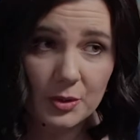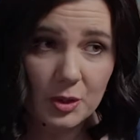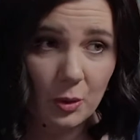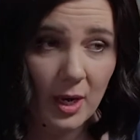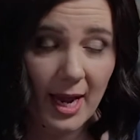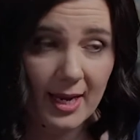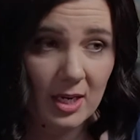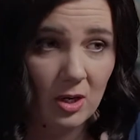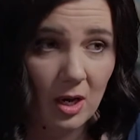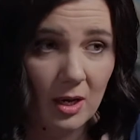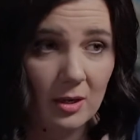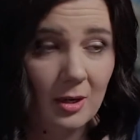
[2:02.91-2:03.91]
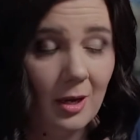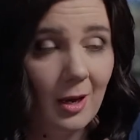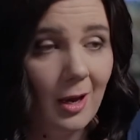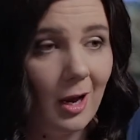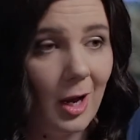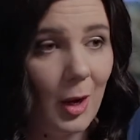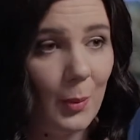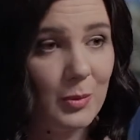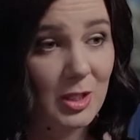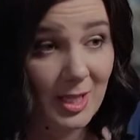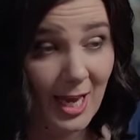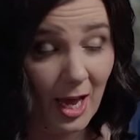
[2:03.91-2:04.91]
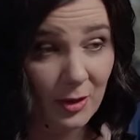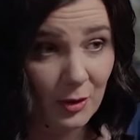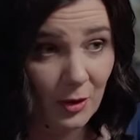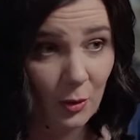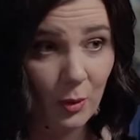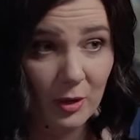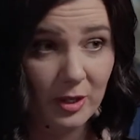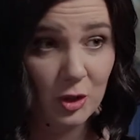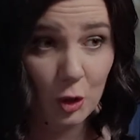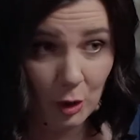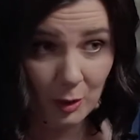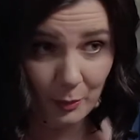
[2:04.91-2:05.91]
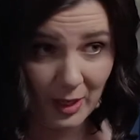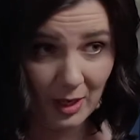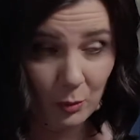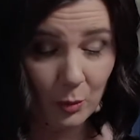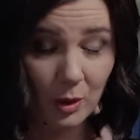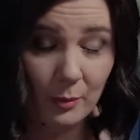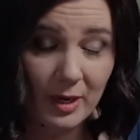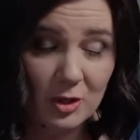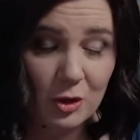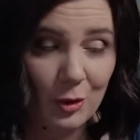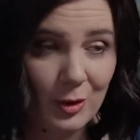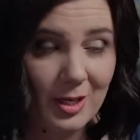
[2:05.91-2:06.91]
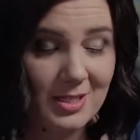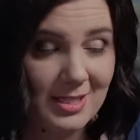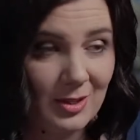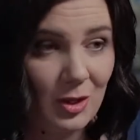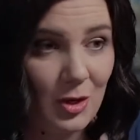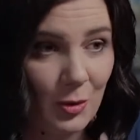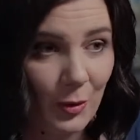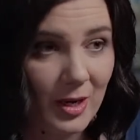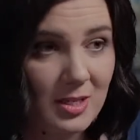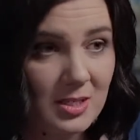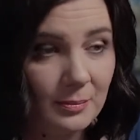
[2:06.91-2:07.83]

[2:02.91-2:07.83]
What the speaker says: who are hanging on to the catheter where they shouldn't be. We want to make sure that it's in the uterus.